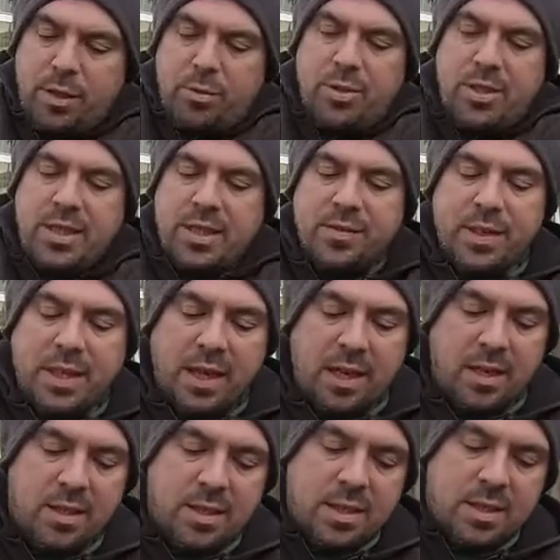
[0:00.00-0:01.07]
used these for the
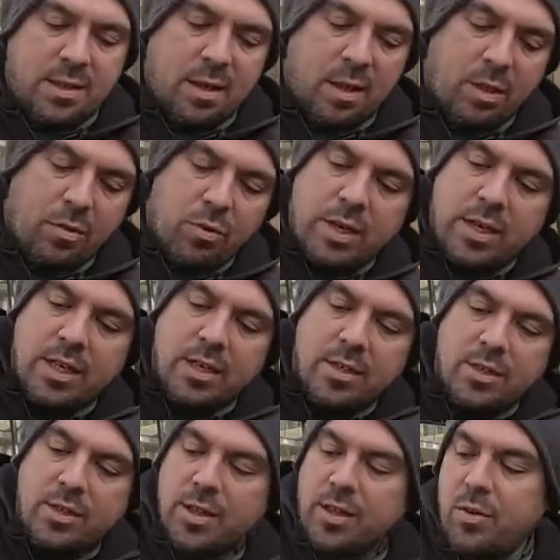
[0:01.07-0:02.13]
last 3
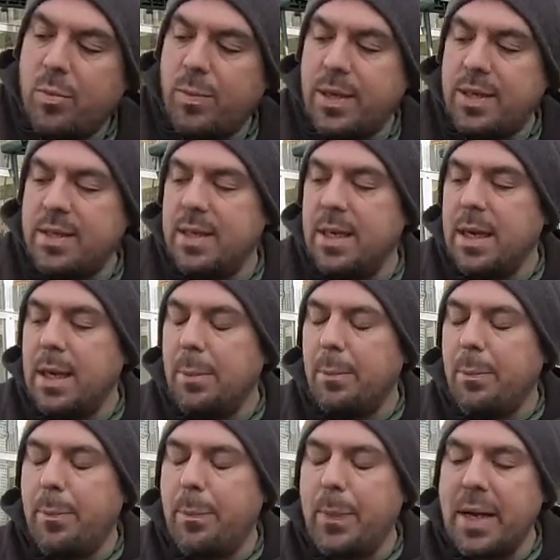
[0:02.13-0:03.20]
years, so they're a bit
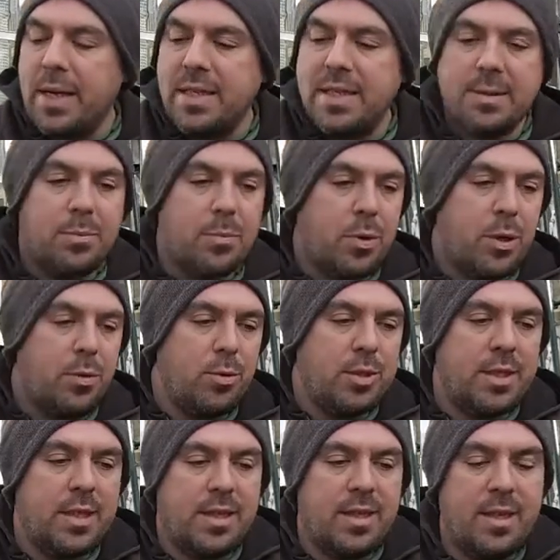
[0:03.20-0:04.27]
battered and bruised
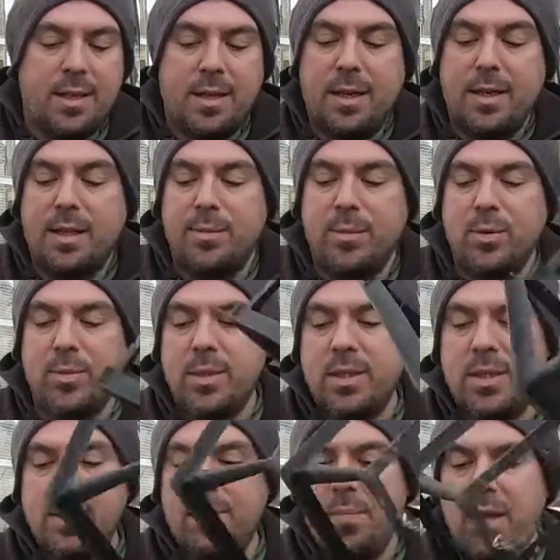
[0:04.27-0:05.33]
at the
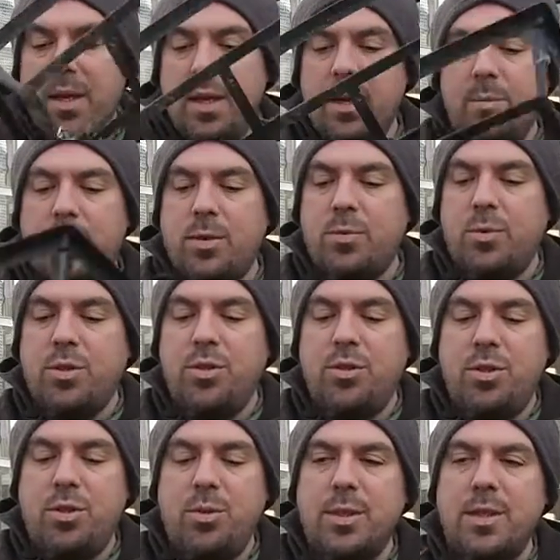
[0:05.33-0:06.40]
moment. But what you
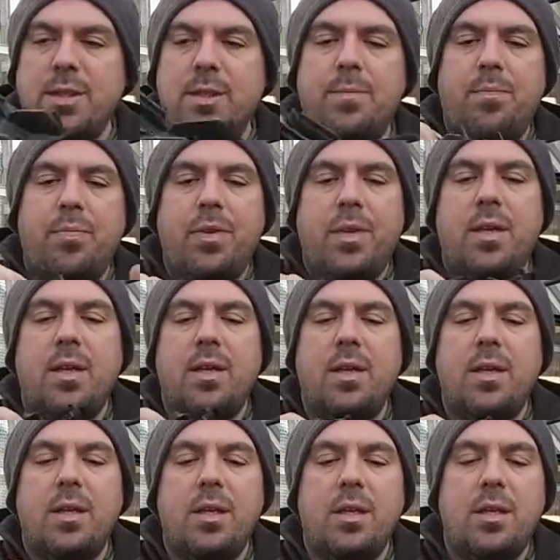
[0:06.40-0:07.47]
do is
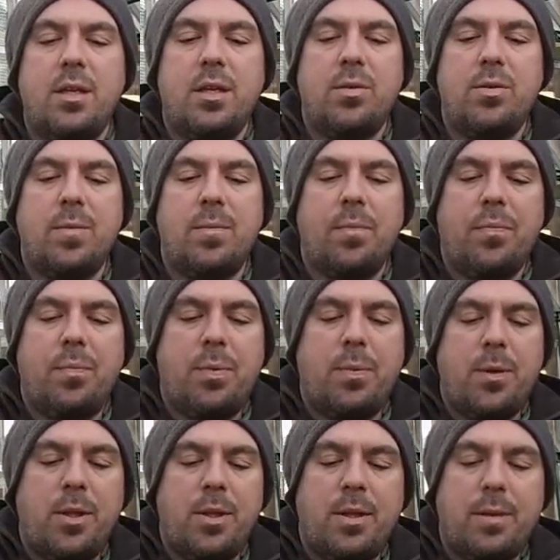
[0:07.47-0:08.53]
you
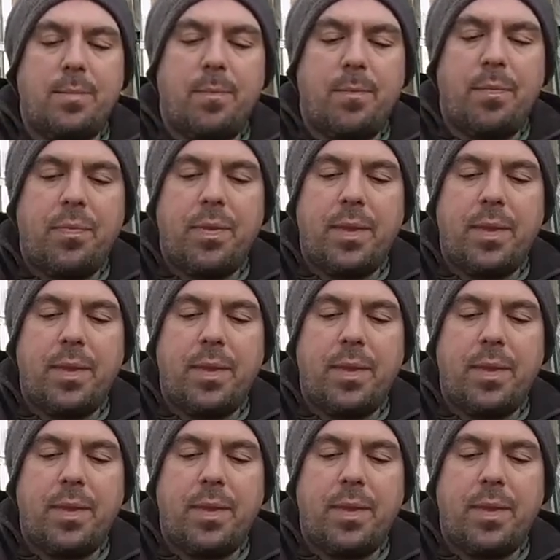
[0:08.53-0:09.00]
put them